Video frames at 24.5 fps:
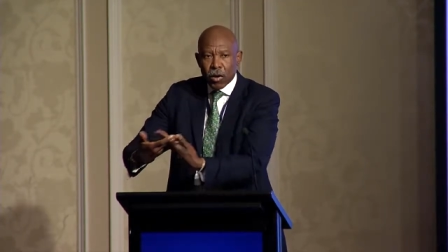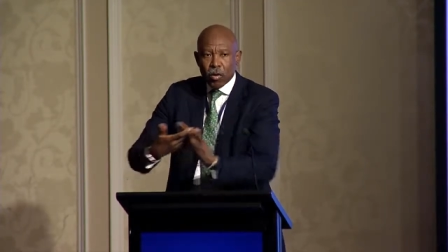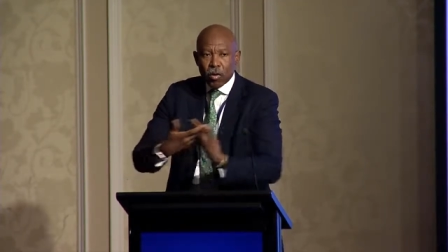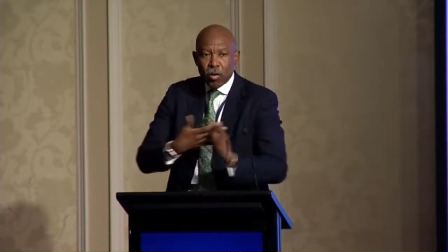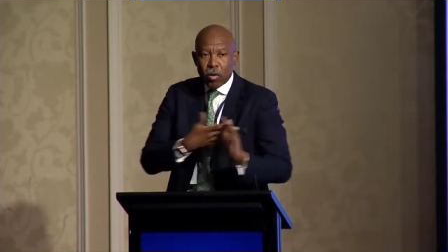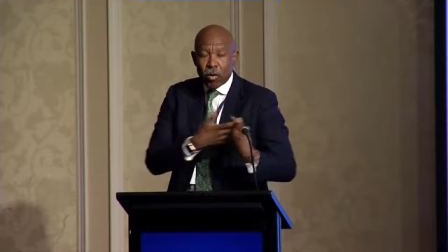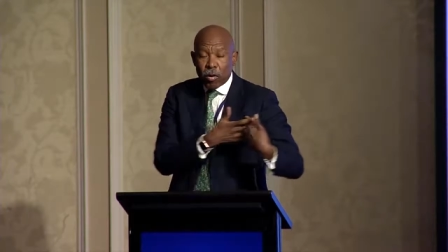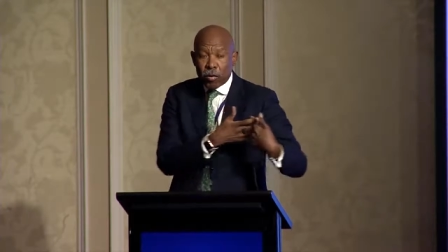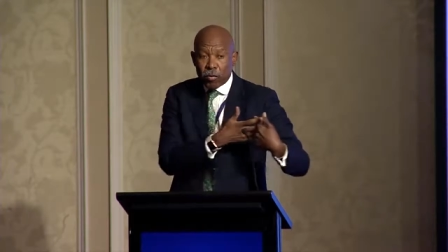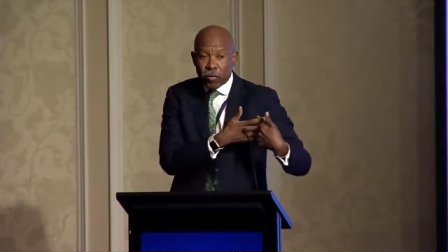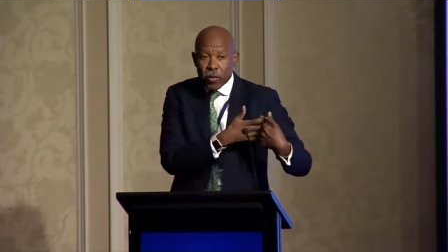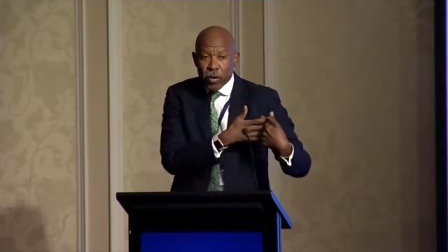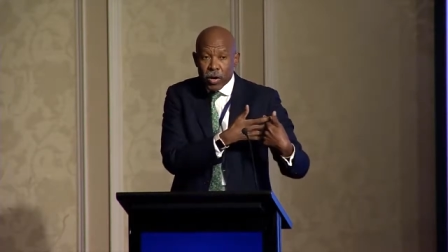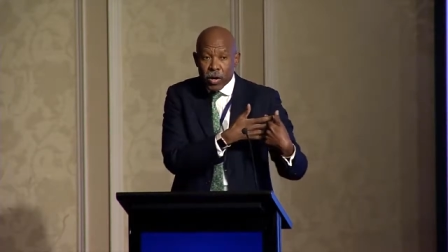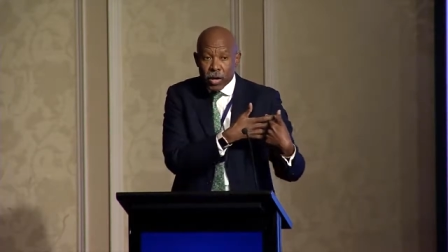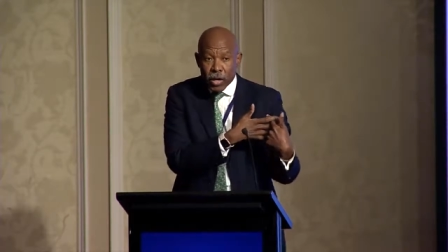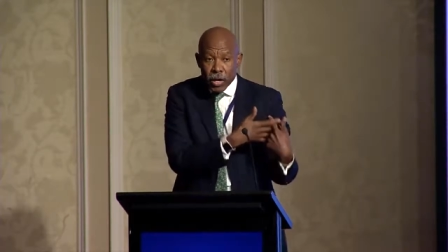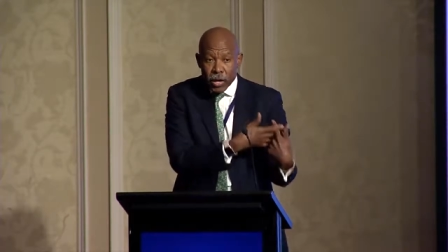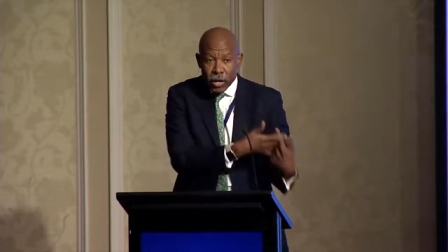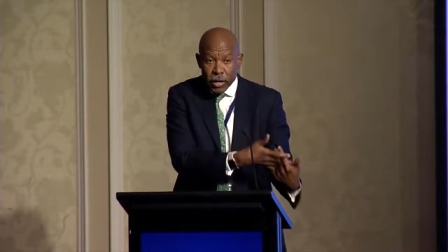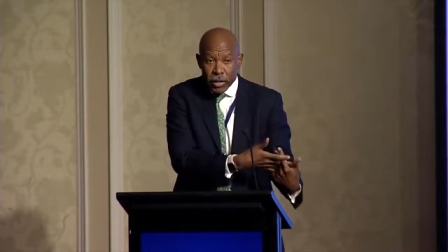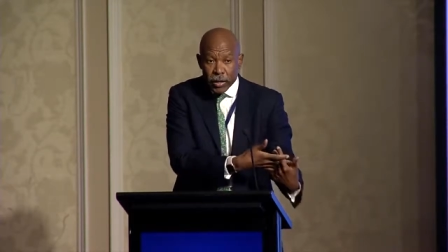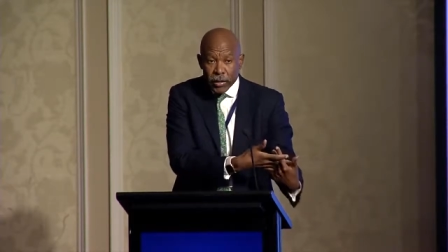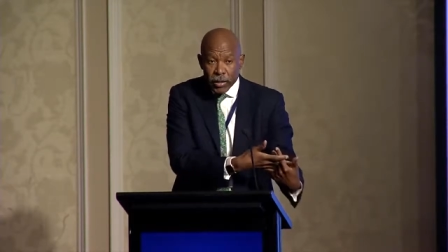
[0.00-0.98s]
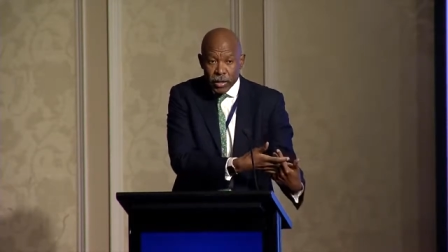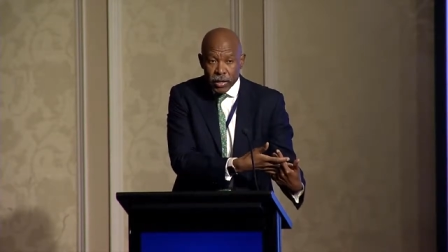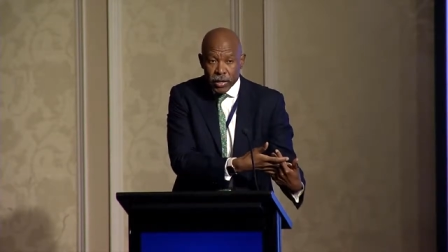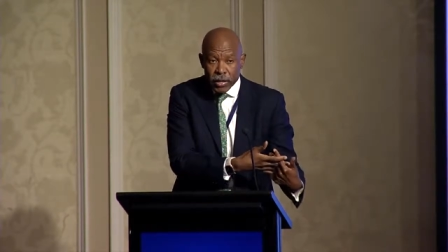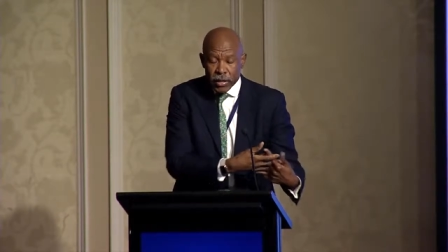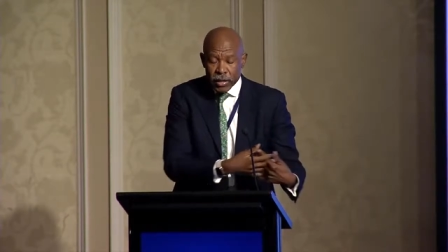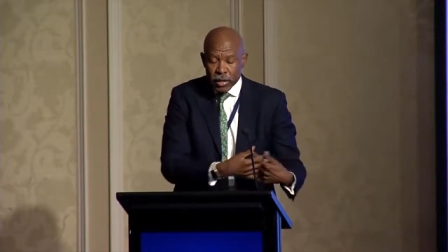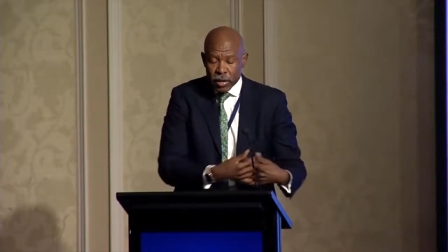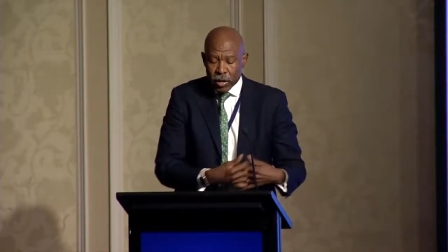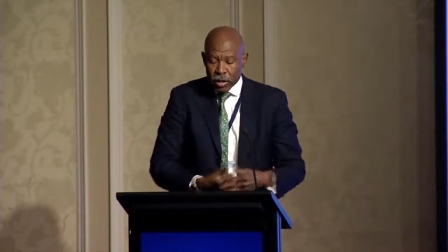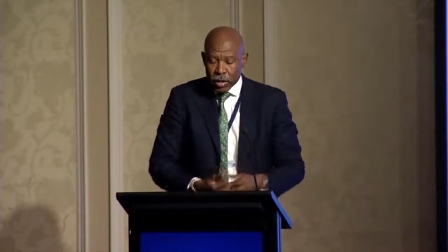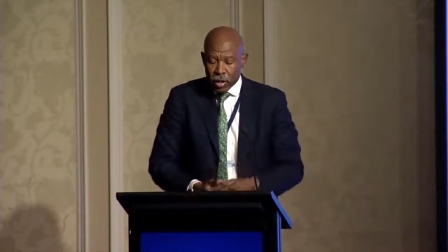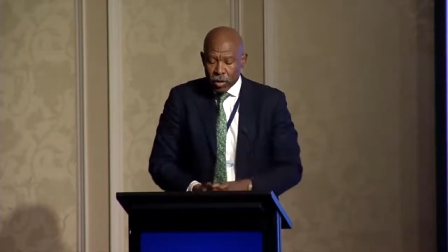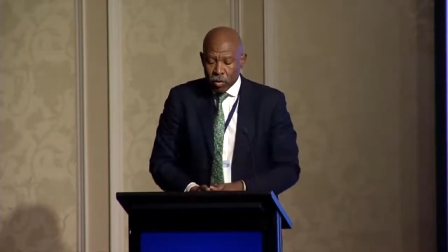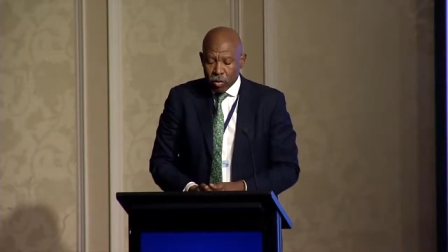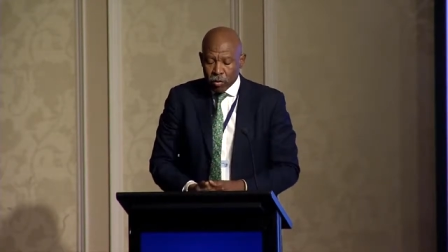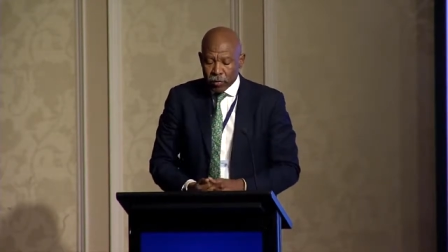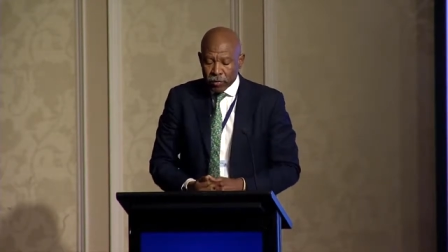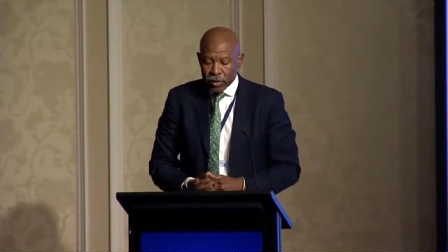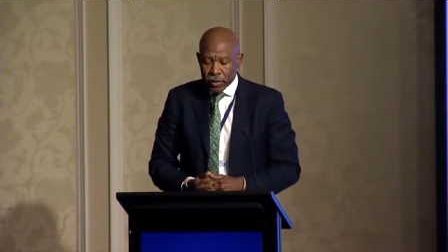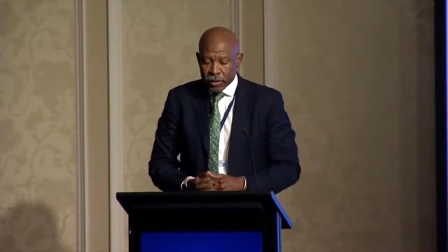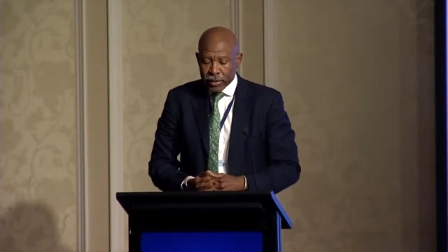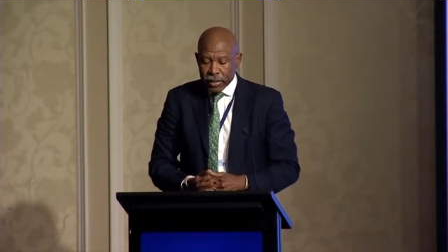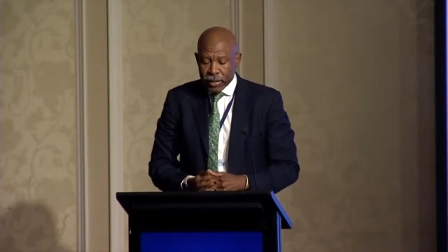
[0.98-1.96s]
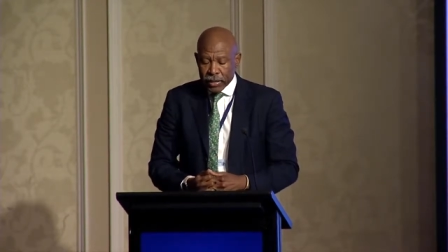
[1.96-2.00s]
of uh, the, uh, of
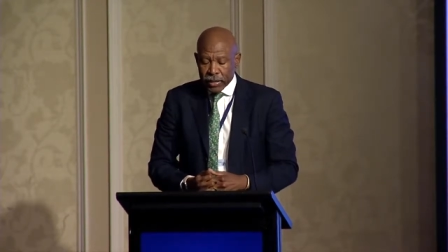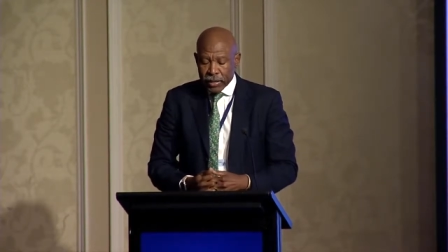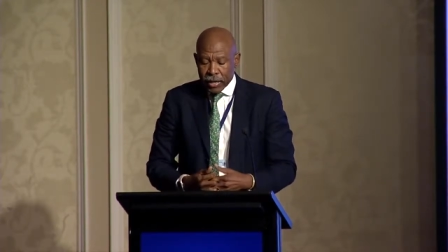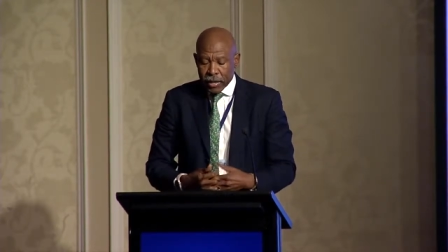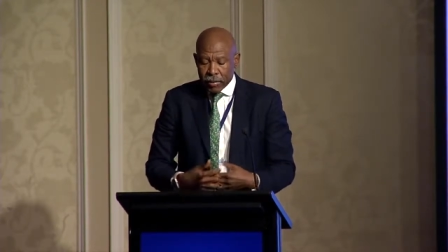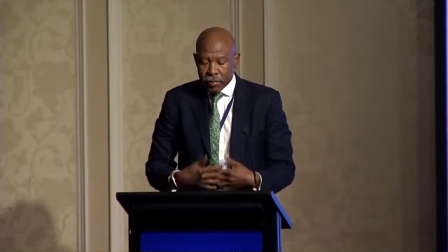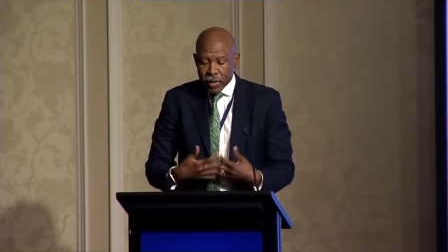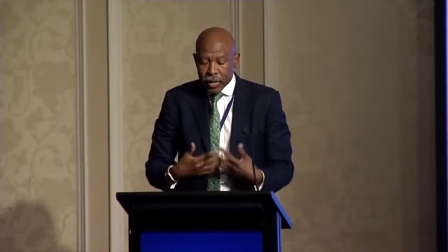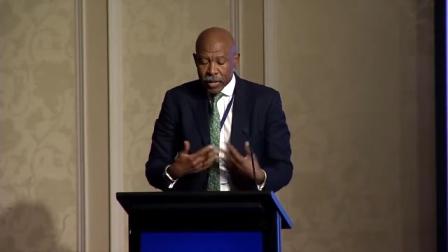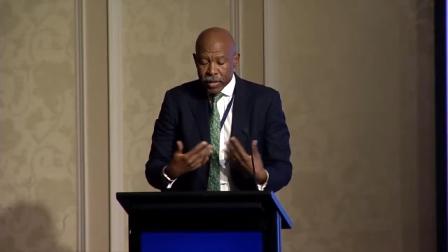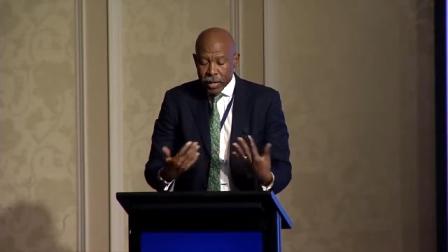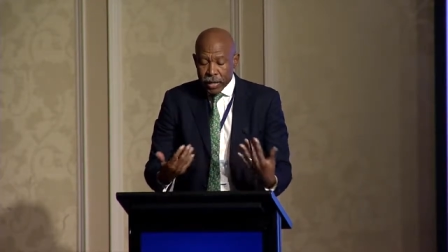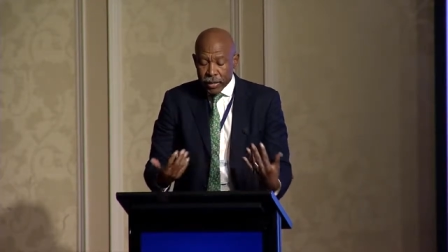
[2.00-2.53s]
the central bank.